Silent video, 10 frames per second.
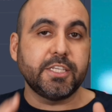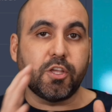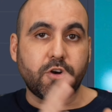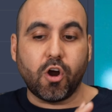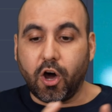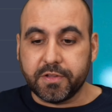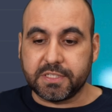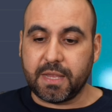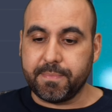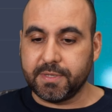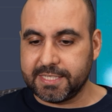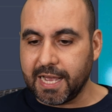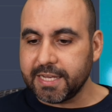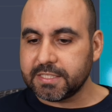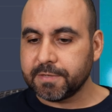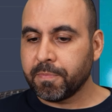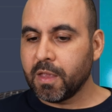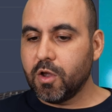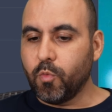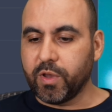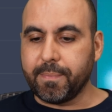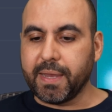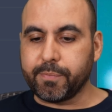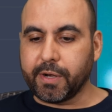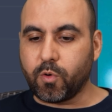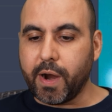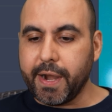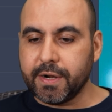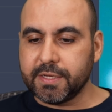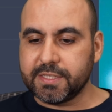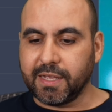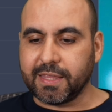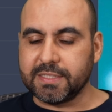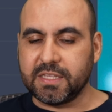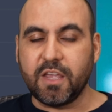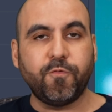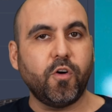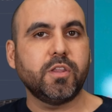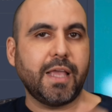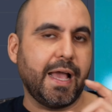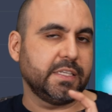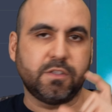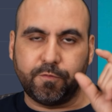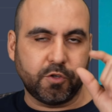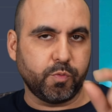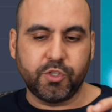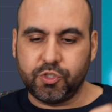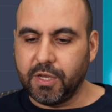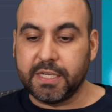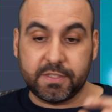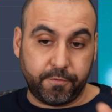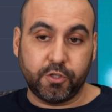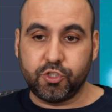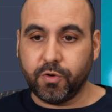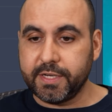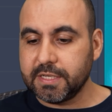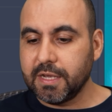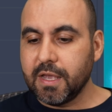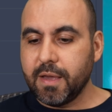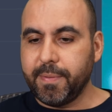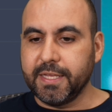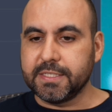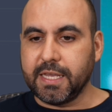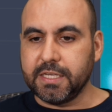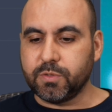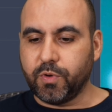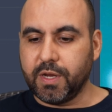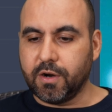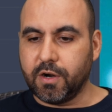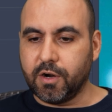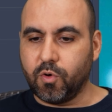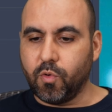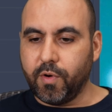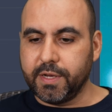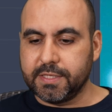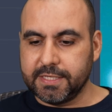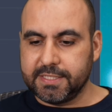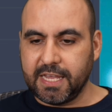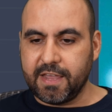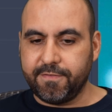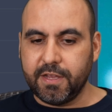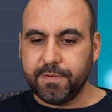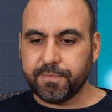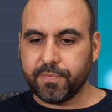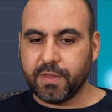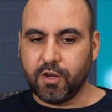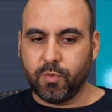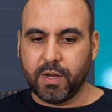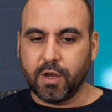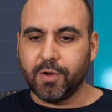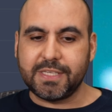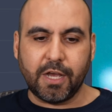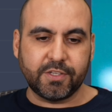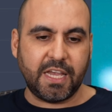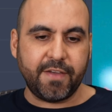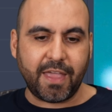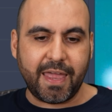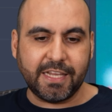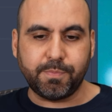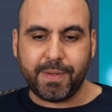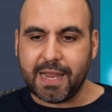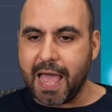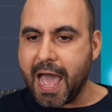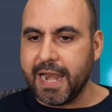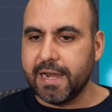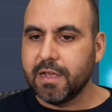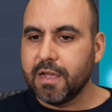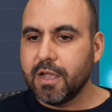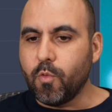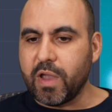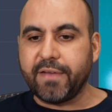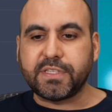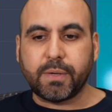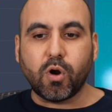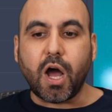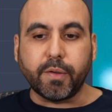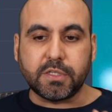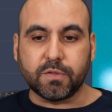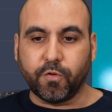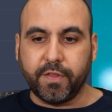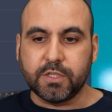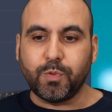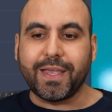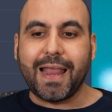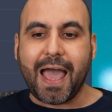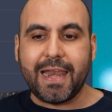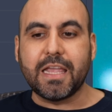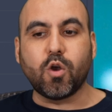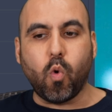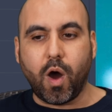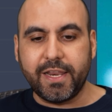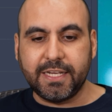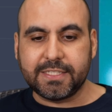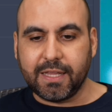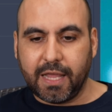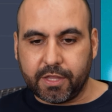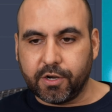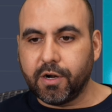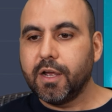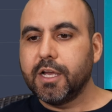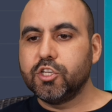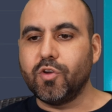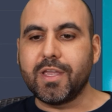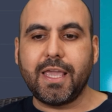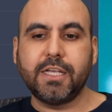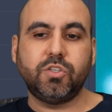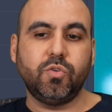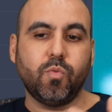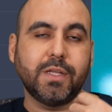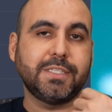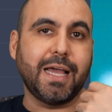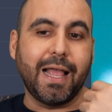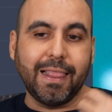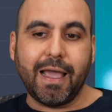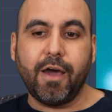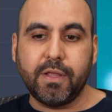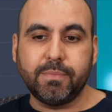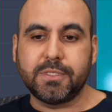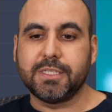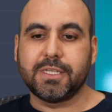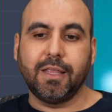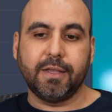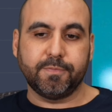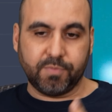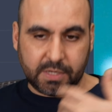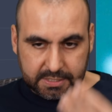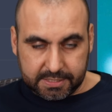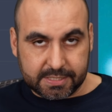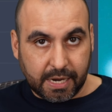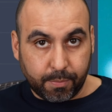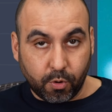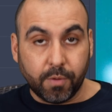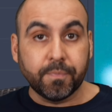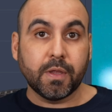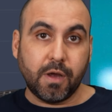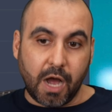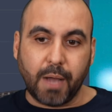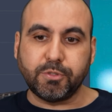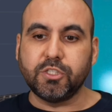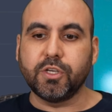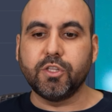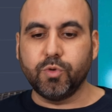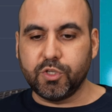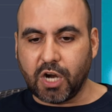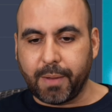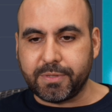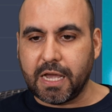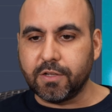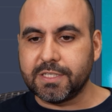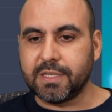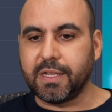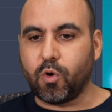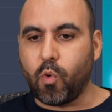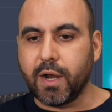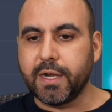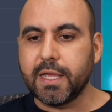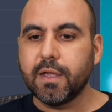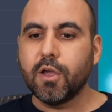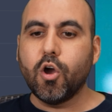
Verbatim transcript: so they're all the same size. We can make it required, select as default as the first one as the first choice. But in this case, we are going to save it. Here we go. It's now saved and it's been added. We have several options for this. We can add a quantity selector. So in case you want to allow them to select several options, you can do a drop down to select quantity